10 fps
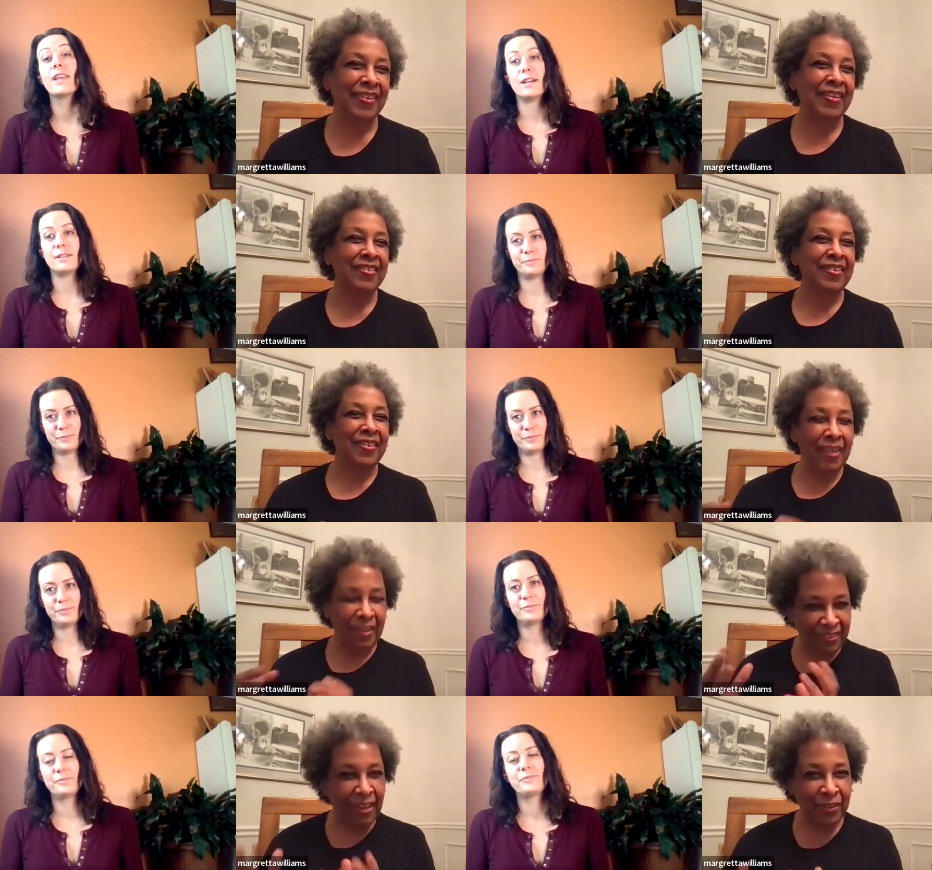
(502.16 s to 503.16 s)
Speaker 1: Yeah. A
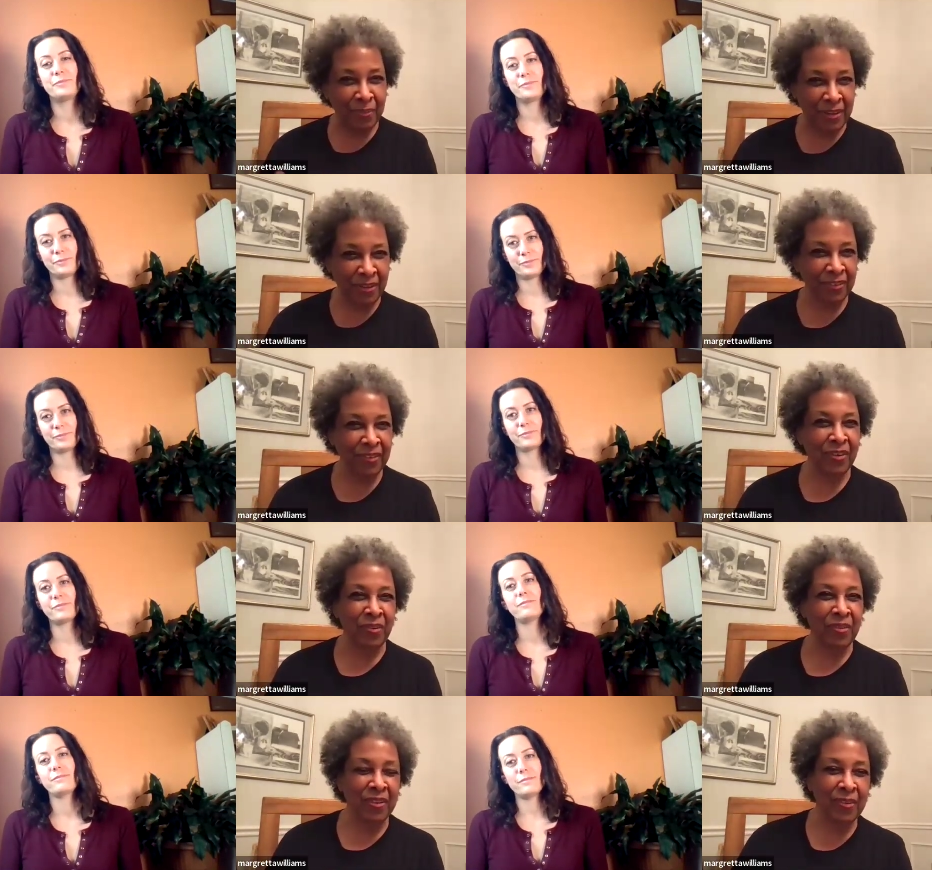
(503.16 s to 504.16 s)
salad meal, you
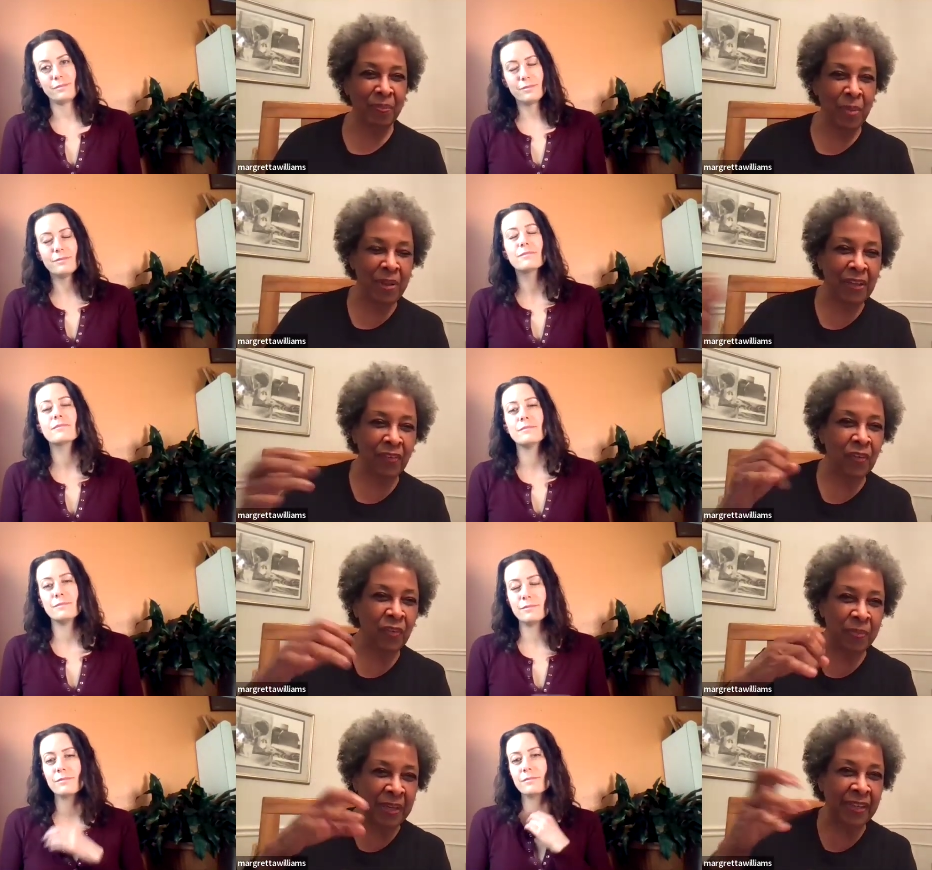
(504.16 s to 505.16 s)
know, with some maybe
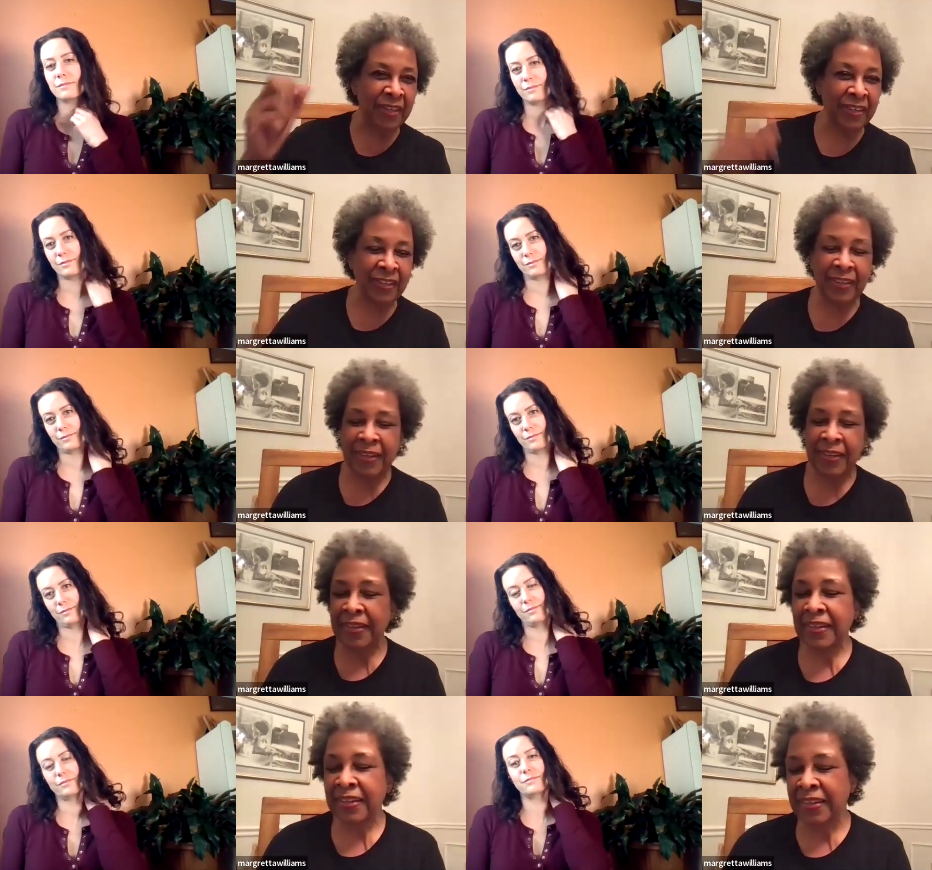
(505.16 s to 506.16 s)
leftover mm-hmm. meat in it.
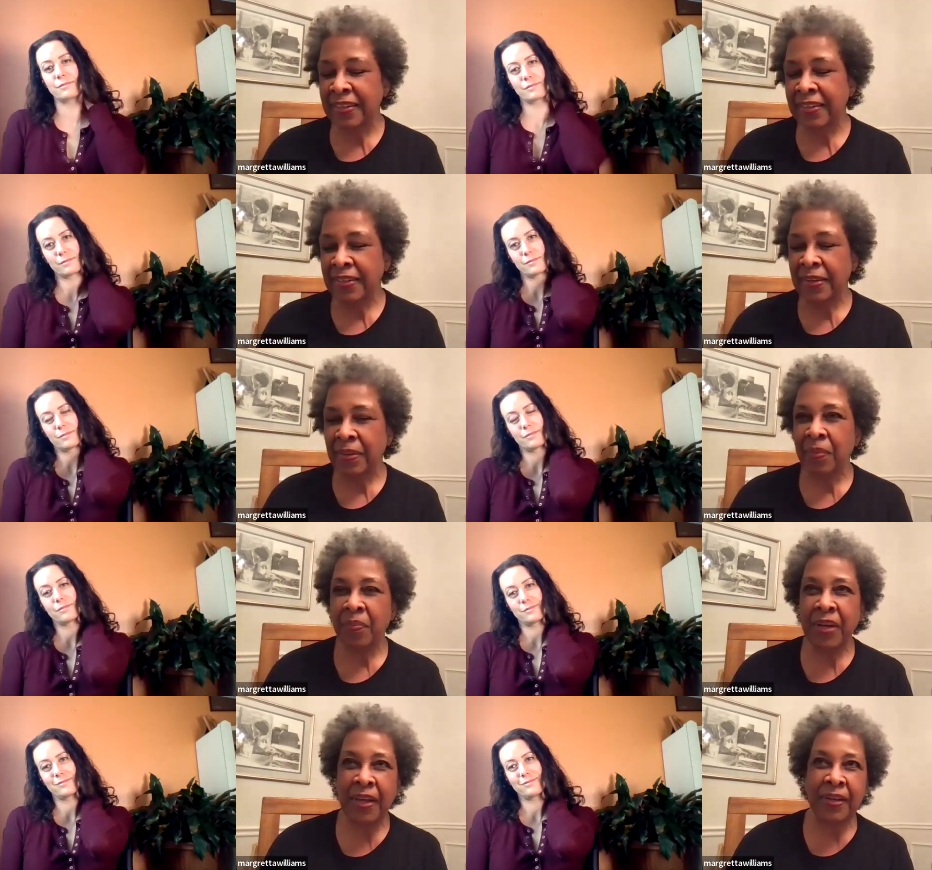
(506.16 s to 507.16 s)
Uh, mm-hmm.
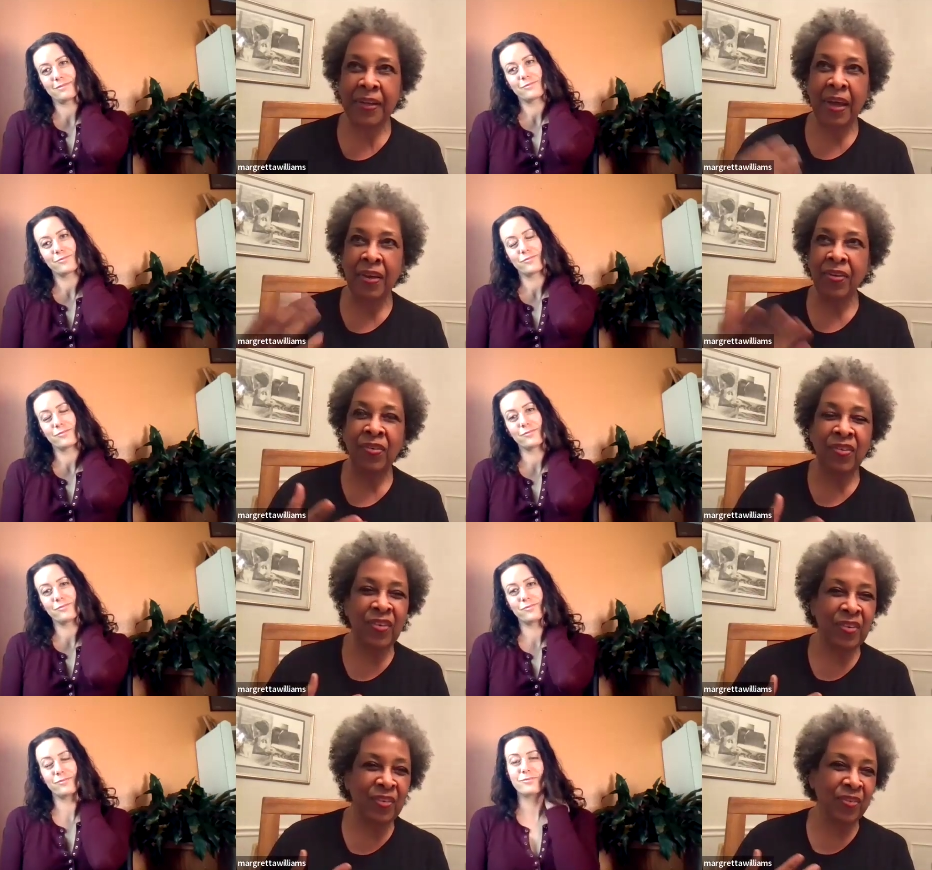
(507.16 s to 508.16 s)
But I, I
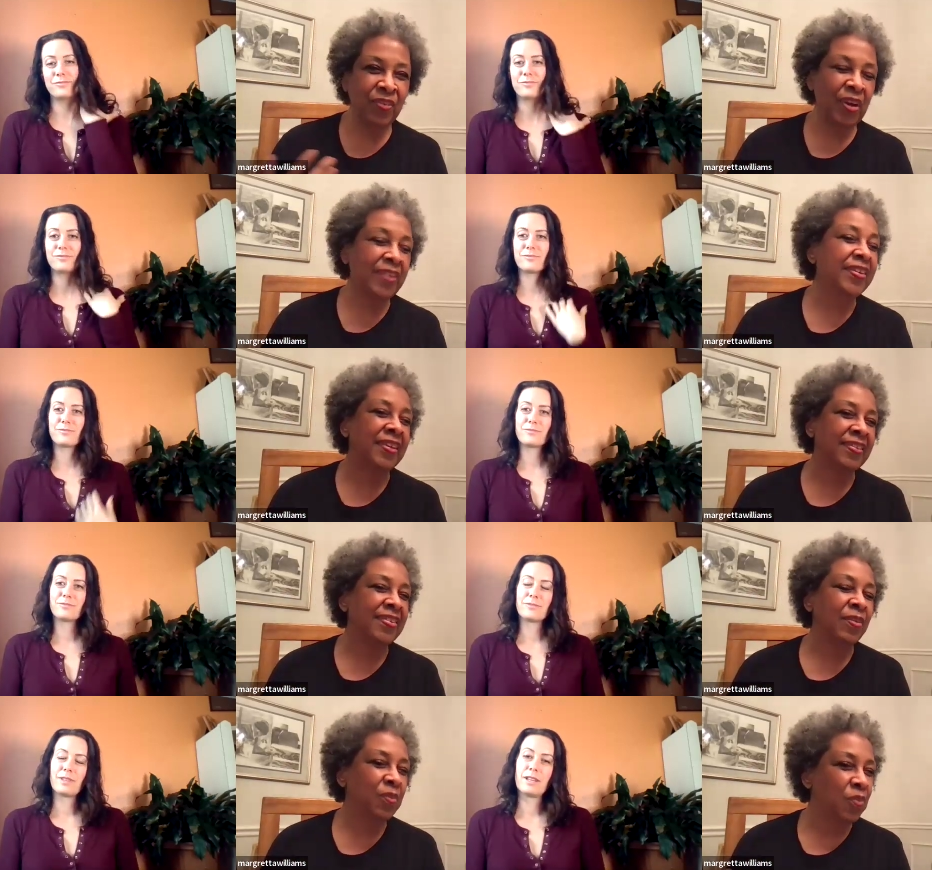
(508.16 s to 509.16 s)
used dressings
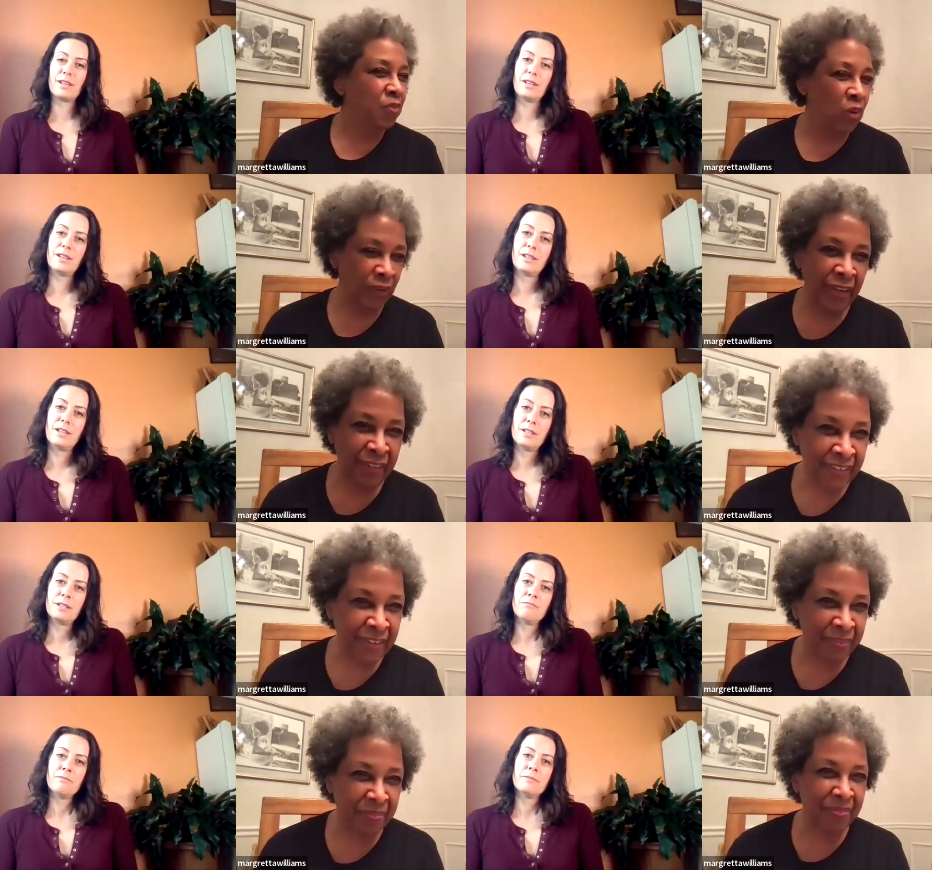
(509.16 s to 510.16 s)
that weren't
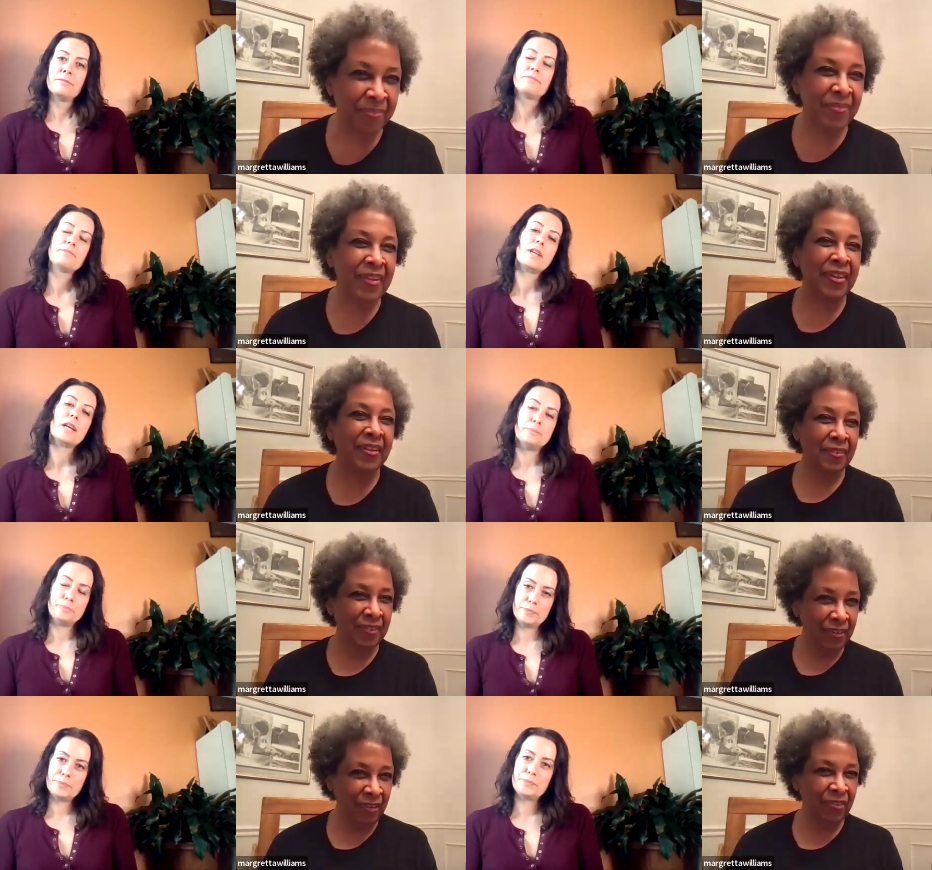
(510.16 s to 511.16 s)
healthy. Yeah.
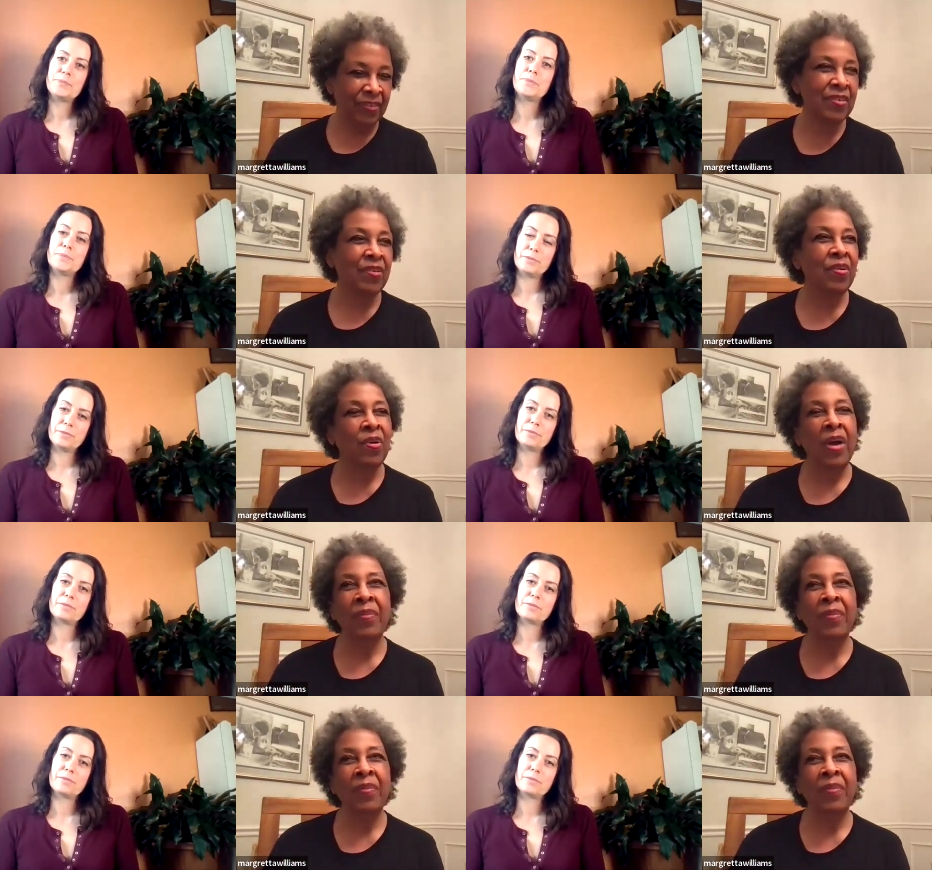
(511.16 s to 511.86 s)
No. So, or